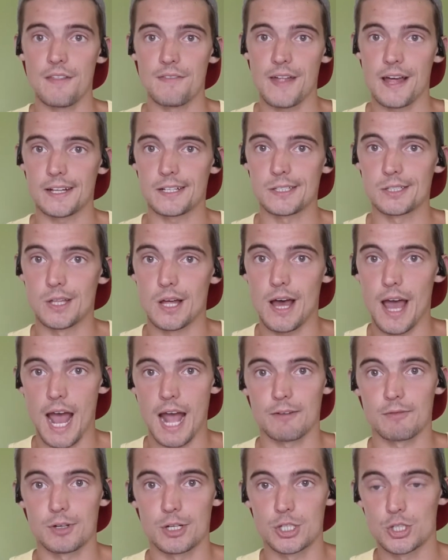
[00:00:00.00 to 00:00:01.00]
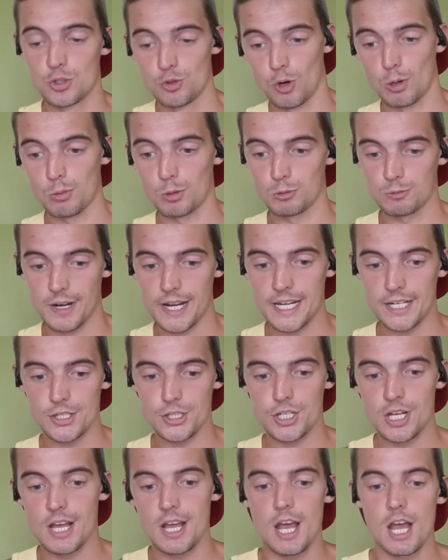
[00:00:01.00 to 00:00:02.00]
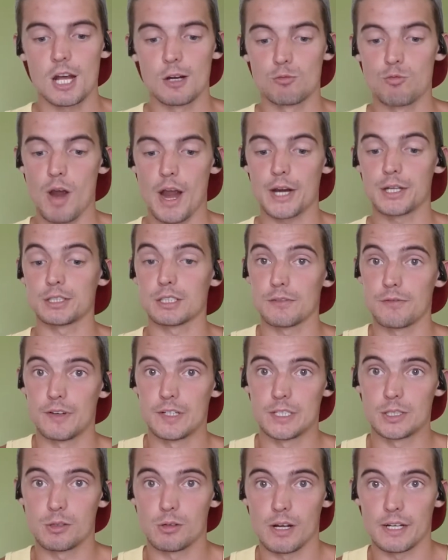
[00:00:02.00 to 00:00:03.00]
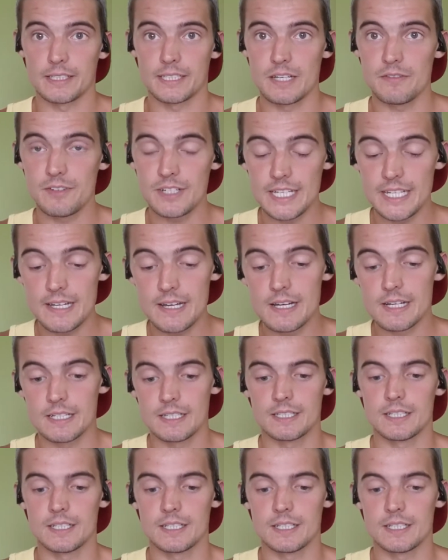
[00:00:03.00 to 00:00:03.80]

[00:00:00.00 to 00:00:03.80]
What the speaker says: that's the average normal range, regular physical activity,